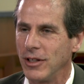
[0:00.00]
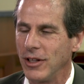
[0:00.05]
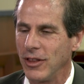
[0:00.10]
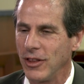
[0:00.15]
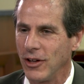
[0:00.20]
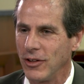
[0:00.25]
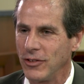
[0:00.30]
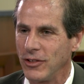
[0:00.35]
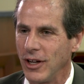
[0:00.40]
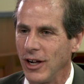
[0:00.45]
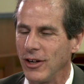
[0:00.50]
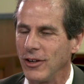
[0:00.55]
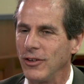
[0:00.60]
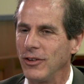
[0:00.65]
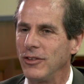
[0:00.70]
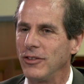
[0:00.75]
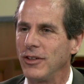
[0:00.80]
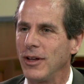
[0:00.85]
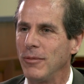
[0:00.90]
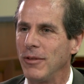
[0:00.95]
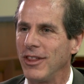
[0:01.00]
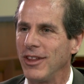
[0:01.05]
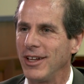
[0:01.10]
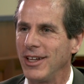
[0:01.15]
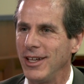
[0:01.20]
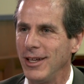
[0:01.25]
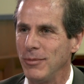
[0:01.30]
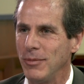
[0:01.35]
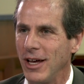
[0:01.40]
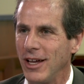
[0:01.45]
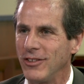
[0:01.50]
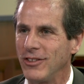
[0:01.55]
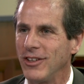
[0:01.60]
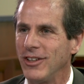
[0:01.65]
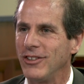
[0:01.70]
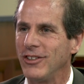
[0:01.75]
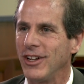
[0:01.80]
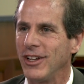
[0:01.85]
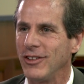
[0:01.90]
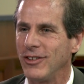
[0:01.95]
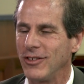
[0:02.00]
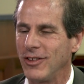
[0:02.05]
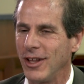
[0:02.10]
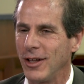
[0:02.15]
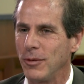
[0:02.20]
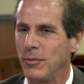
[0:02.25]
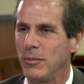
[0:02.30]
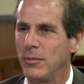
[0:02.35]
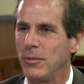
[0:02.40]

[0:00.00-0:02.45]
those are some of the key messages that